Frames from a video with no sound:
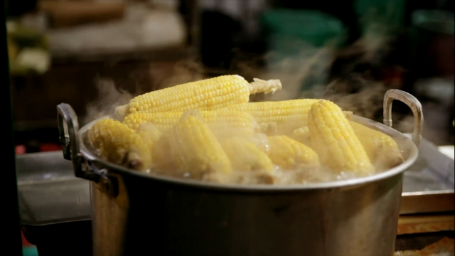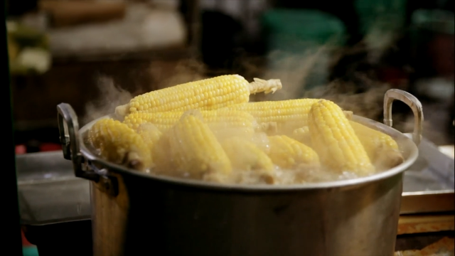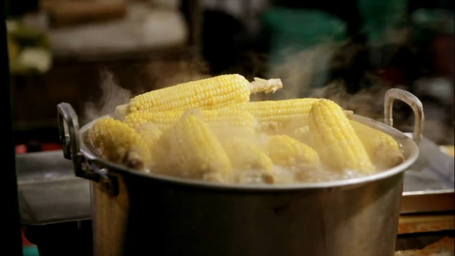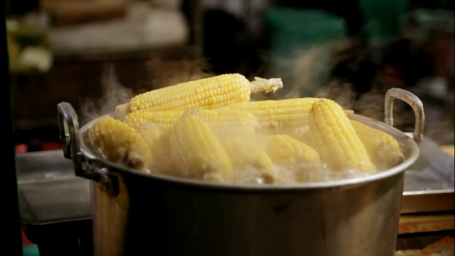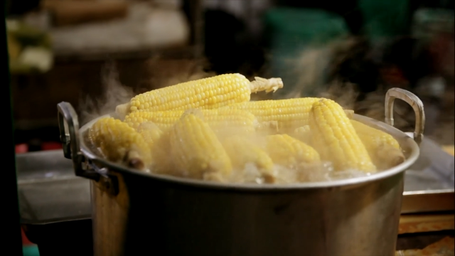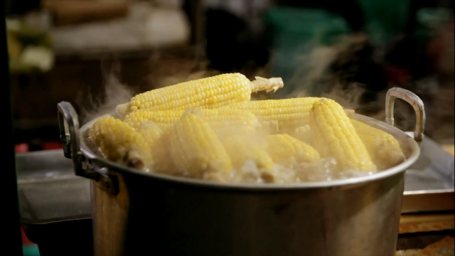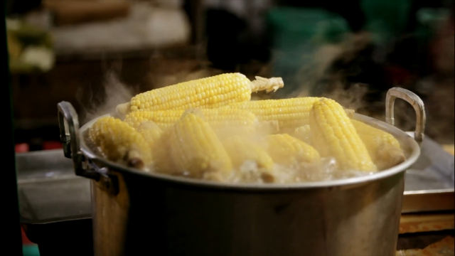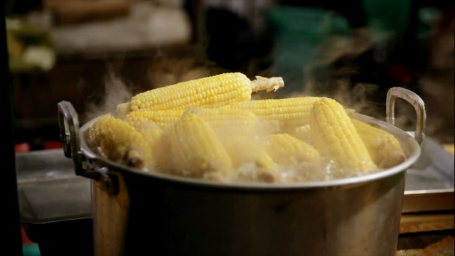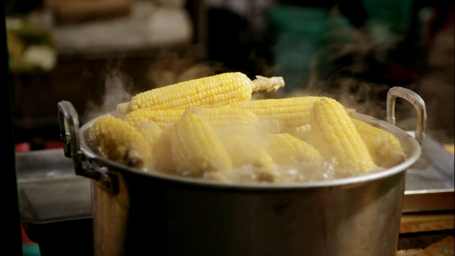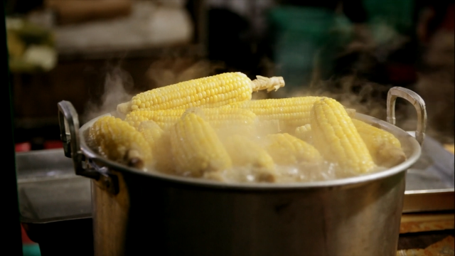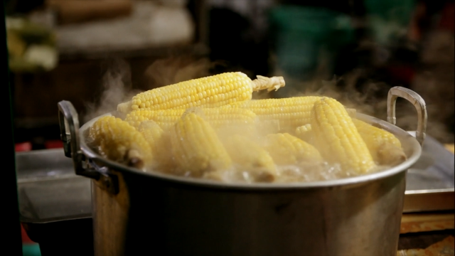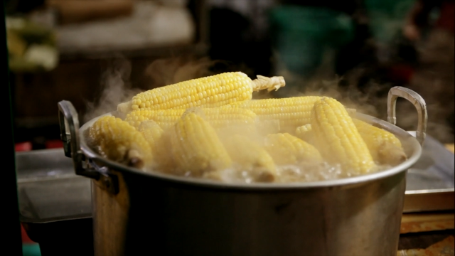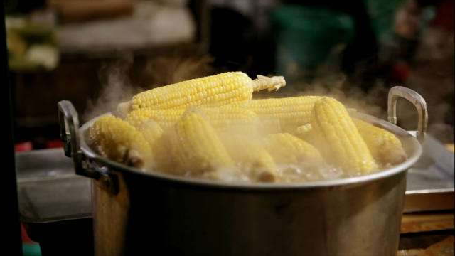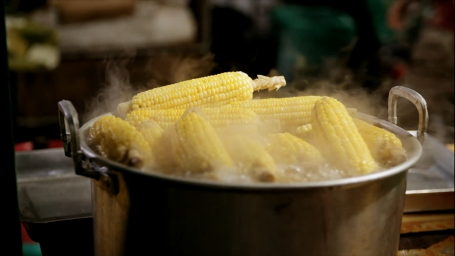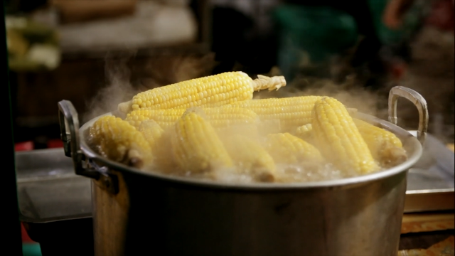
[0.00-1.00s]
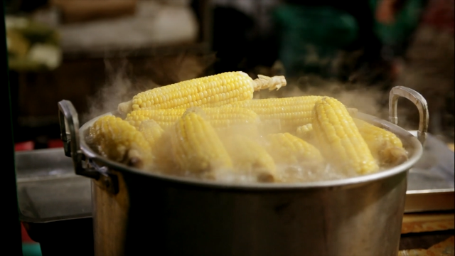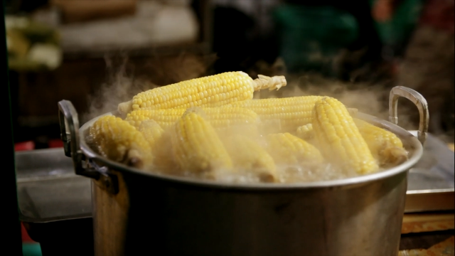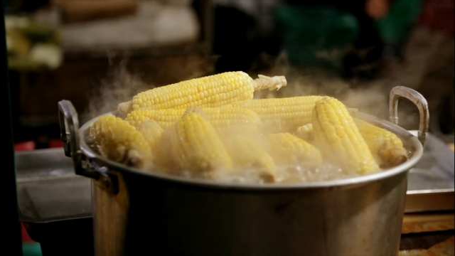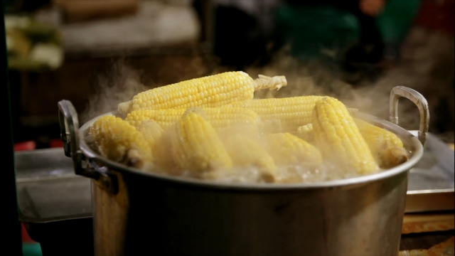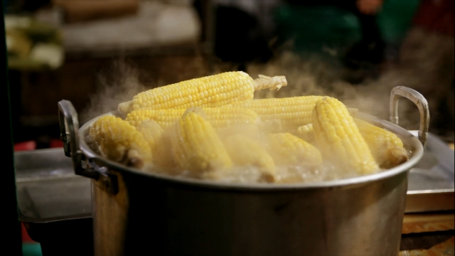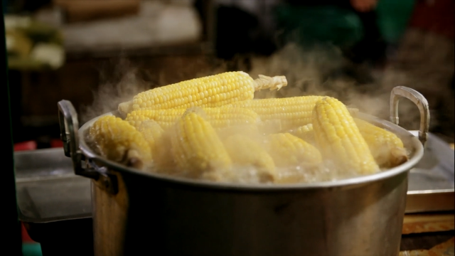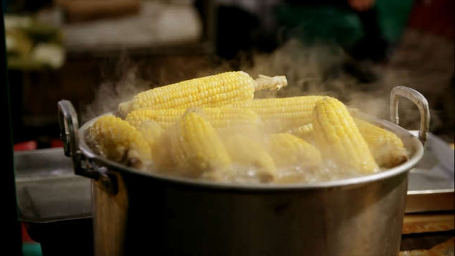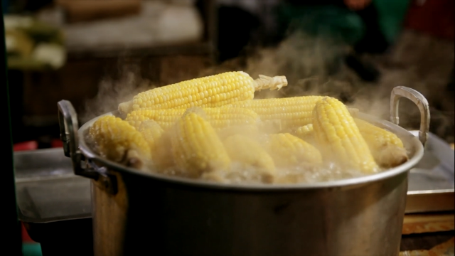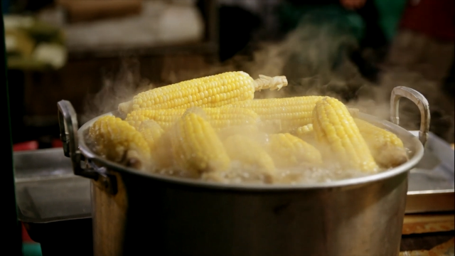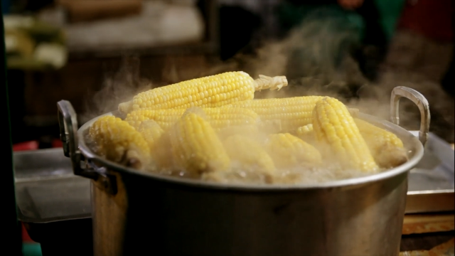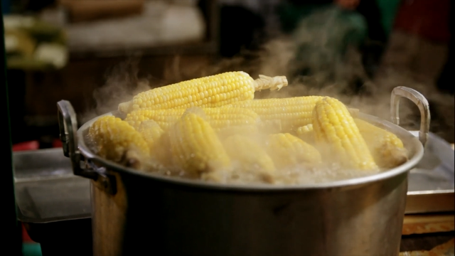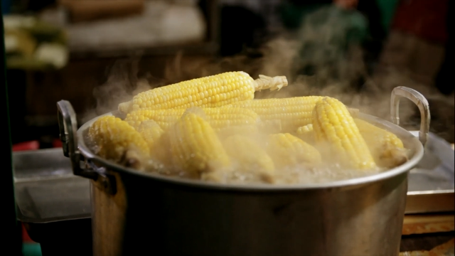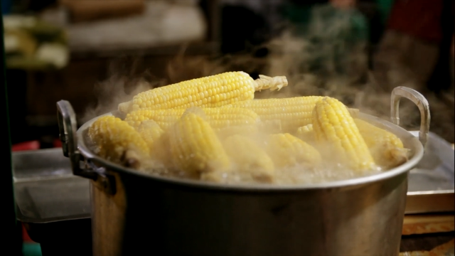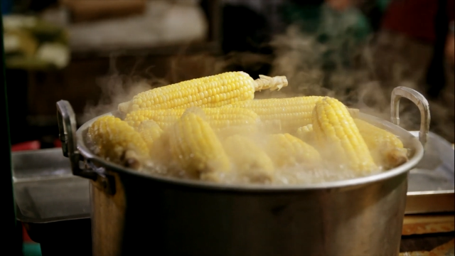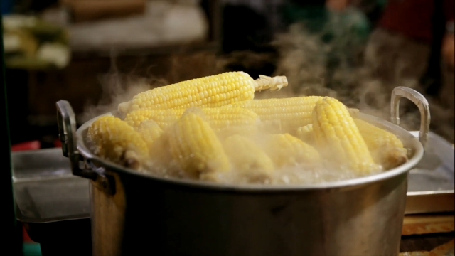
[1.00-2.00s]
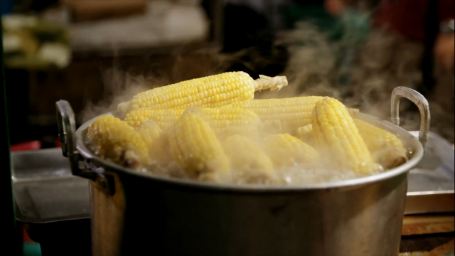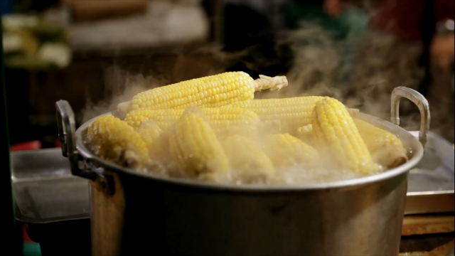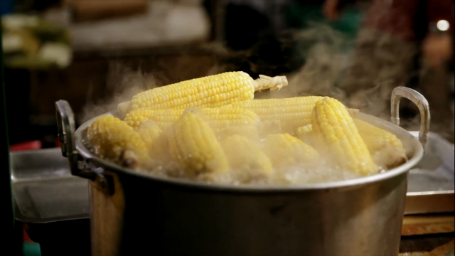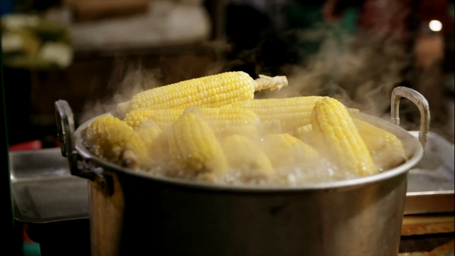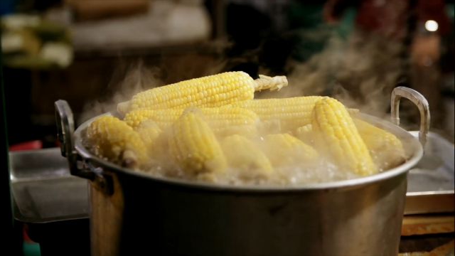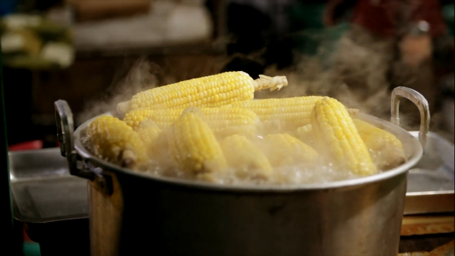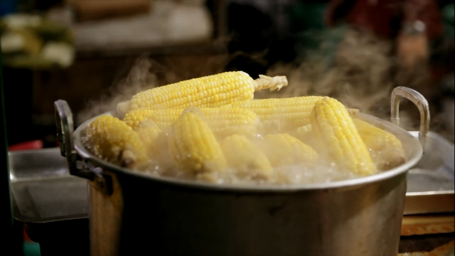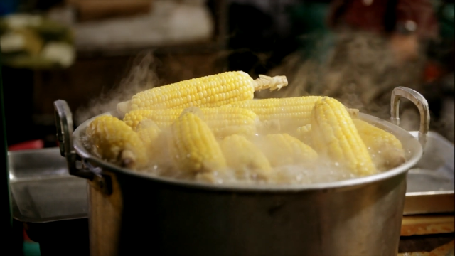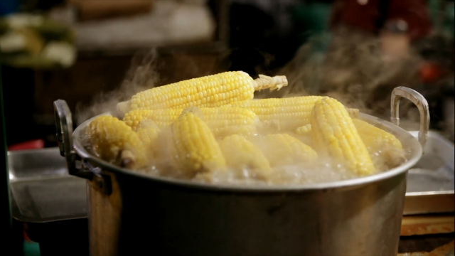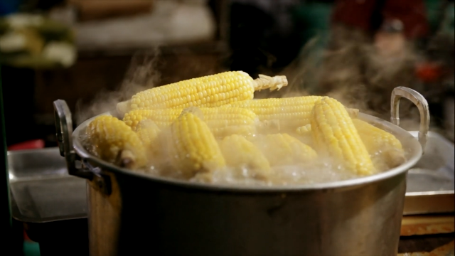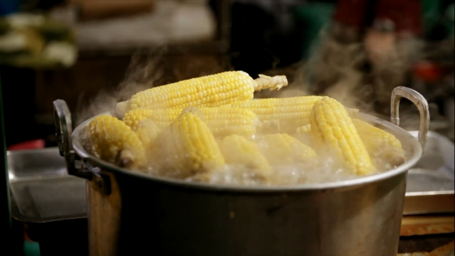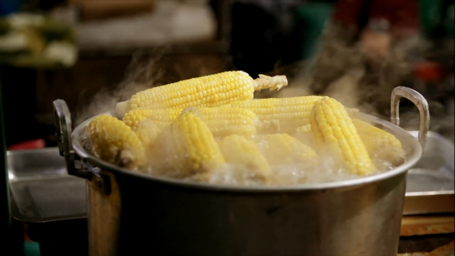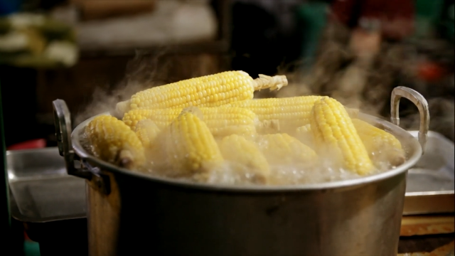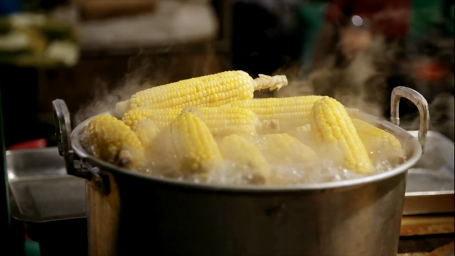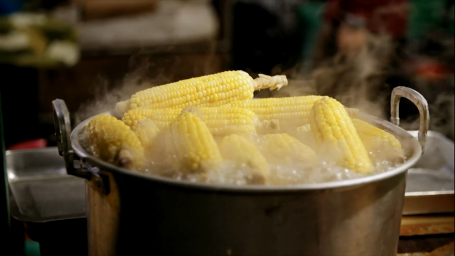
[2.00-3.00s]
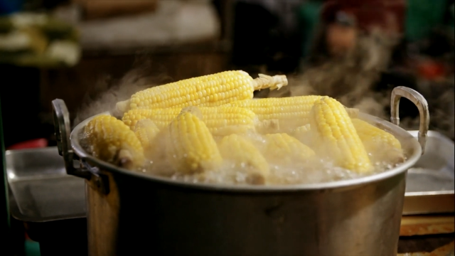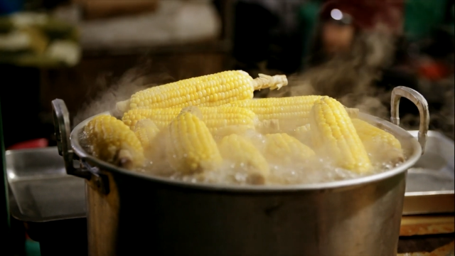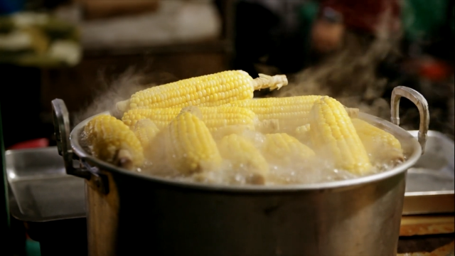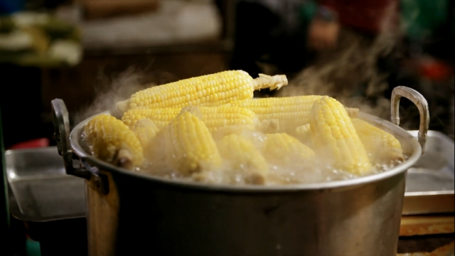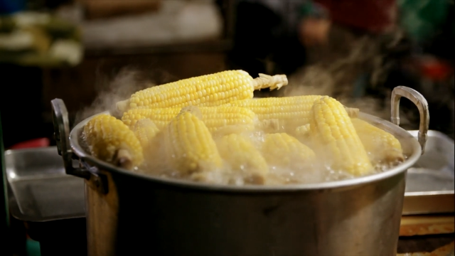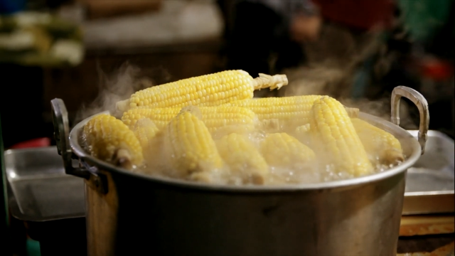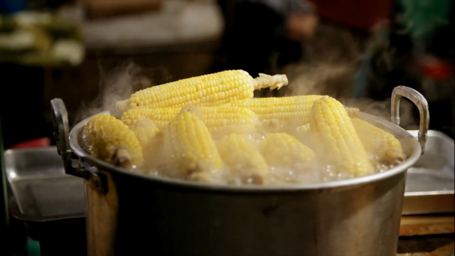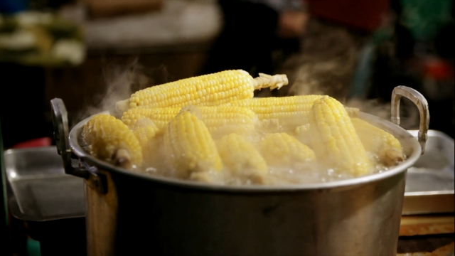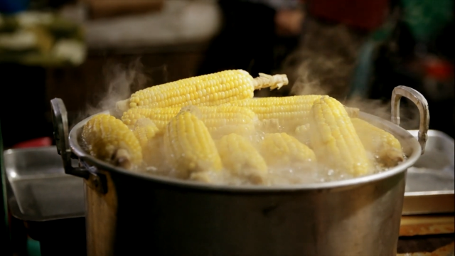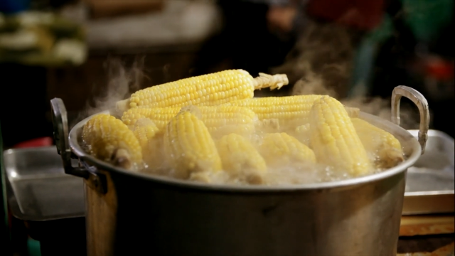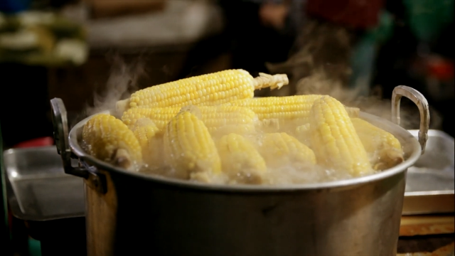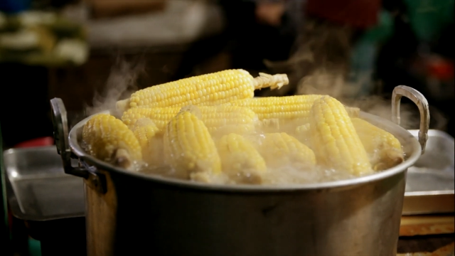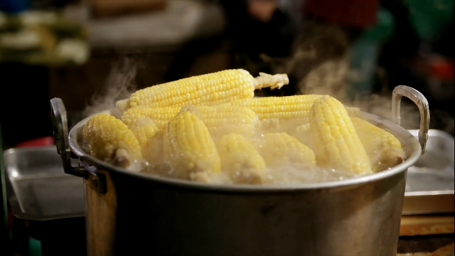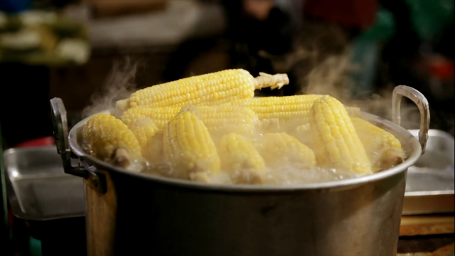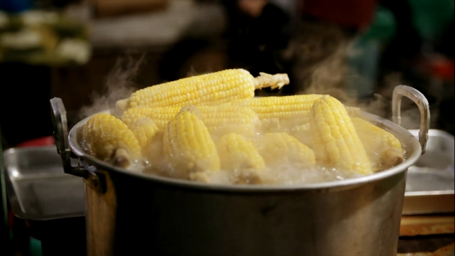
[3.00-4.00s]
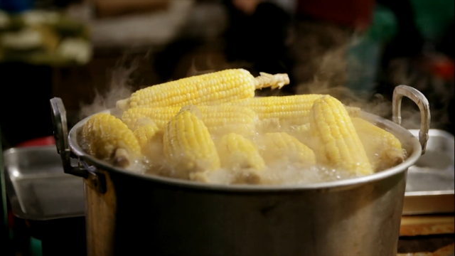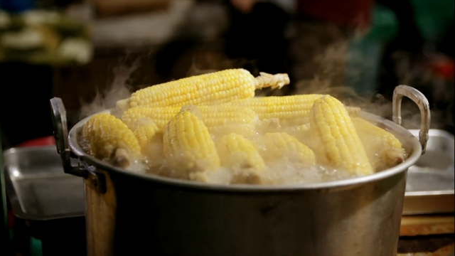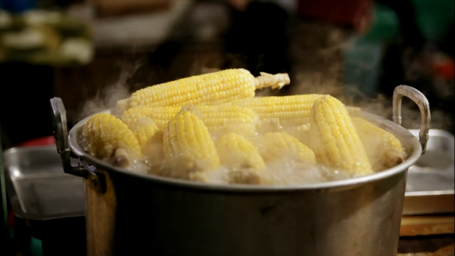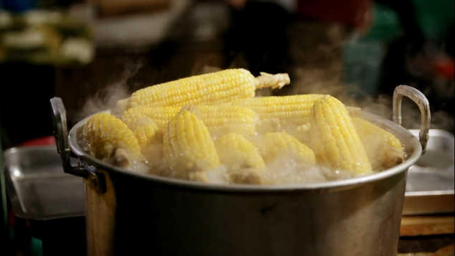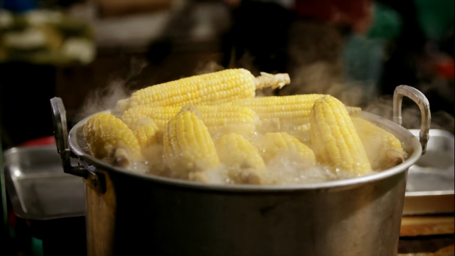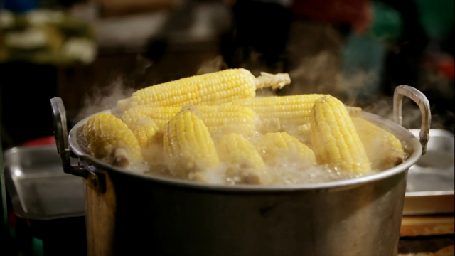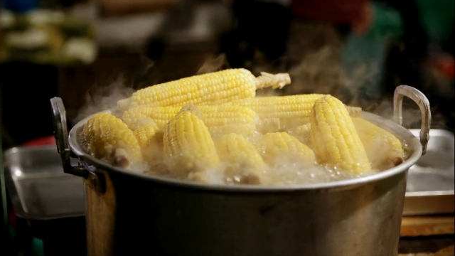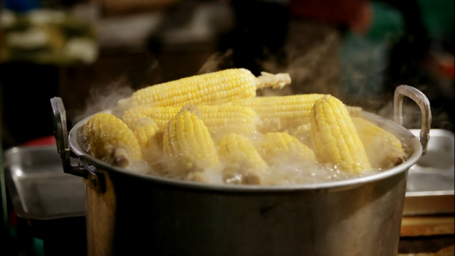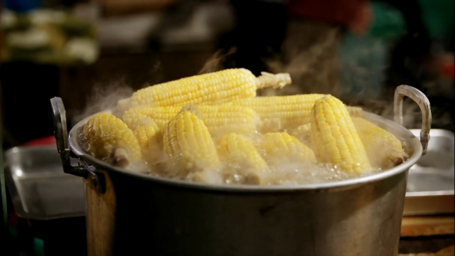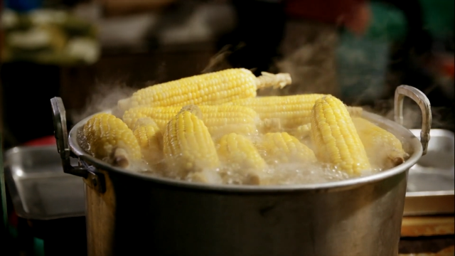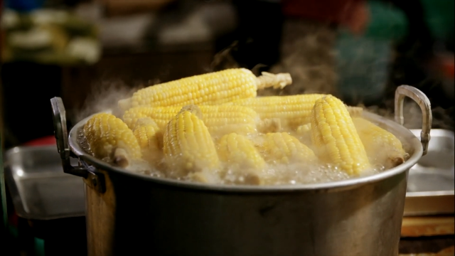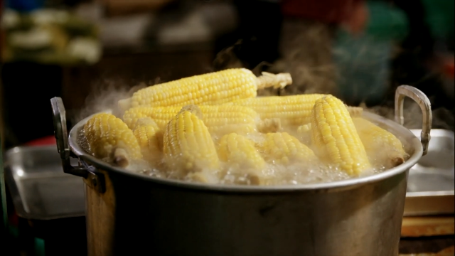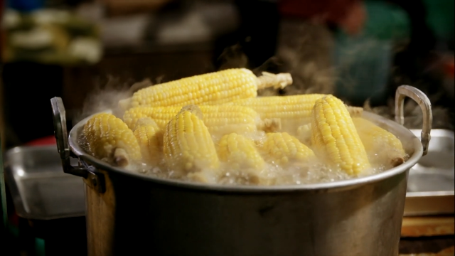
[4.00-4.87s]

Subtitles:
[unreadable: no face in view]